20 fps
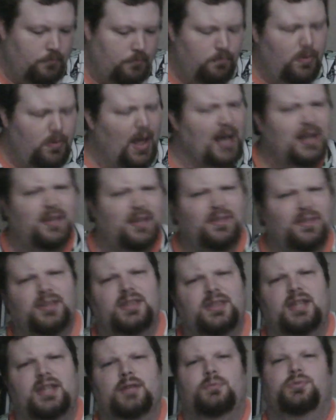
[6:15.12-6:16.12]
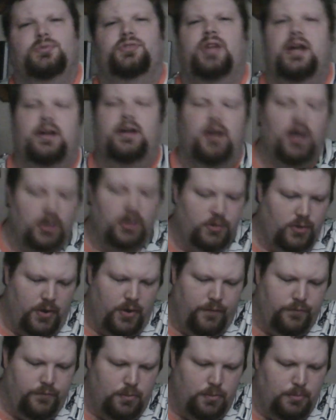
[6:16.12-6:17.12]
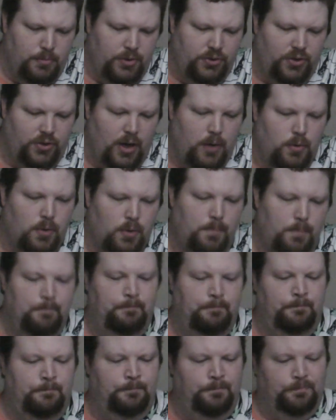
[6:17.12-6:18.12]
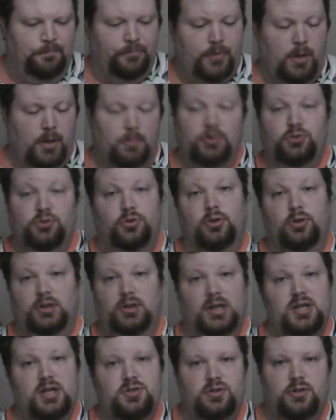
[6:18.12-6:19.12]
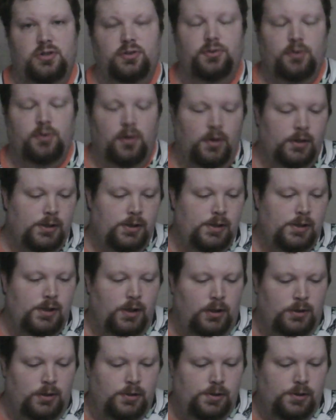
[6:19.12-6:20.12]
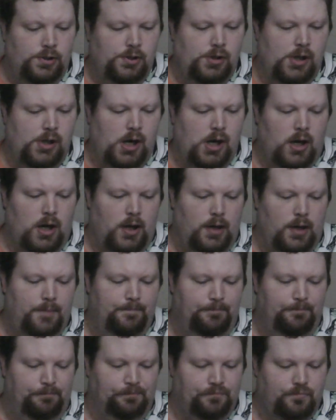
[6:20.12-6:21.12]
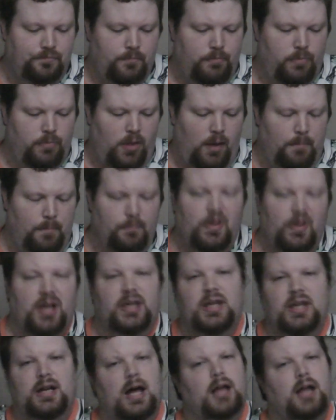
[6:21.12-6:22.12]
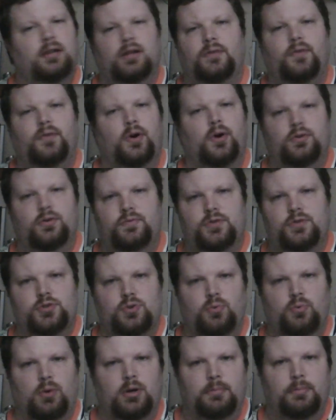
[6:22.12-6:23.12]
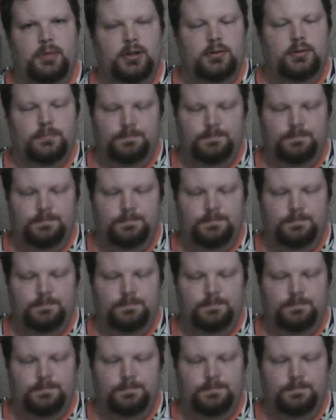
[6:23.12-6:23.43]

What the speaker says: I didn't think that was that uncomfortably sour. It's delicious. Again, I love artificial watermelon.